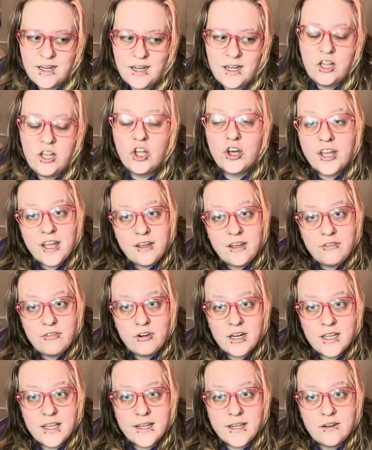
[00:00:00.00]
Looking for
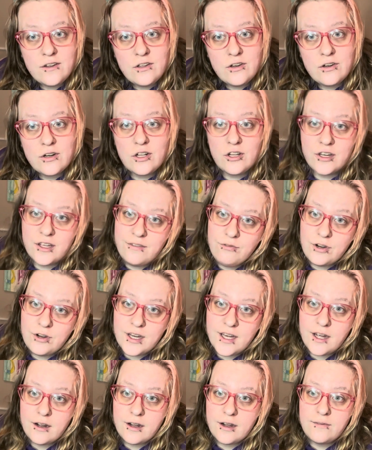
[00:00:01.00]
a little or looking for a
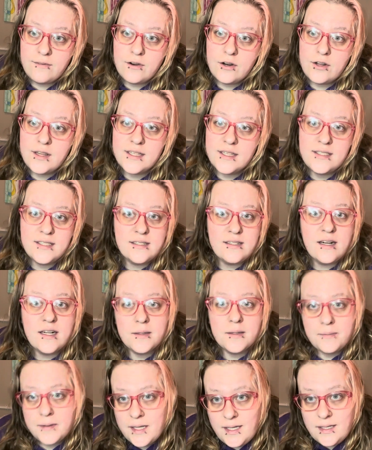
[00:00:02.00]
caregiver, this is not the
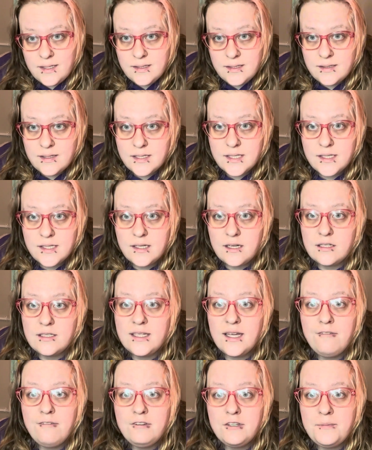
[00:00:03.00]
place. This is our
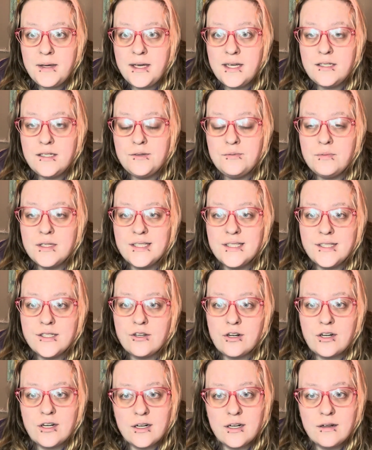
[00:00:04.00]
safe space. This is
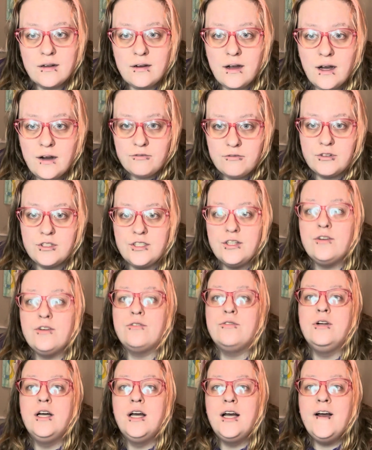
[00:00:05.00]
our comfort
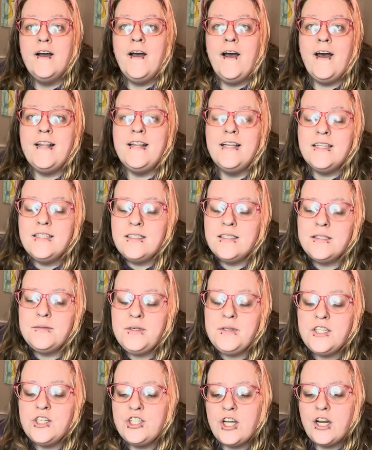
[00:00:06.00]
zone. And this is
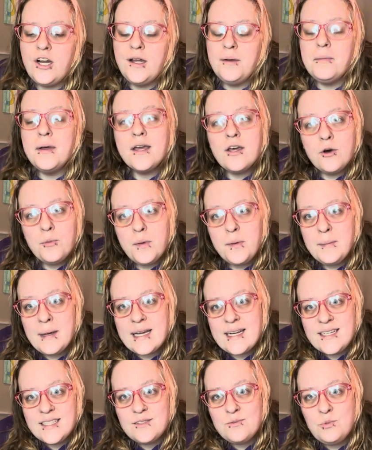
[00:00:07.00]
me sharing my coping
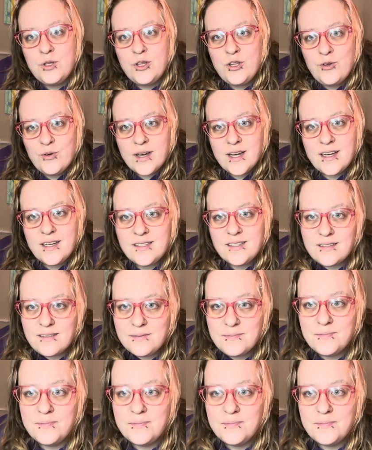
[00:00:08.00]
mechanism with you guys.